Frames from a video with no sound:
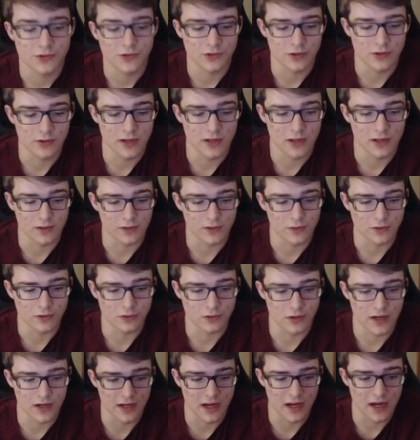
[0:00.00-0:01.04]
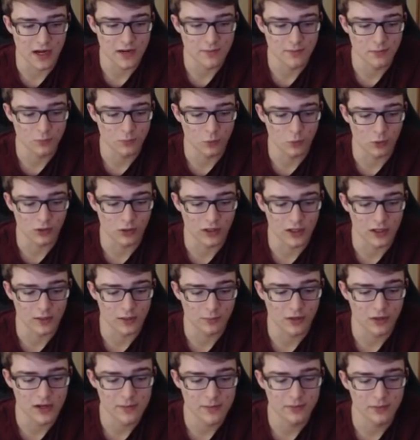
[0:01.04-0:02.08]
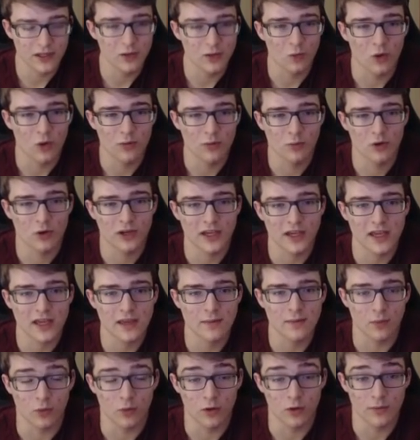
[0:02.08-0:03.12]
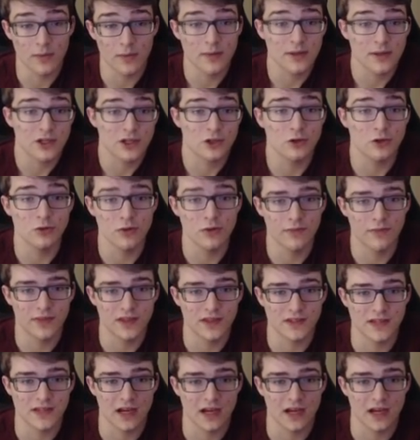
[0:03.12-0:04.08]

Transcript: So yeah, that was a great game. We'll uh, probably play one more game or maybe two if this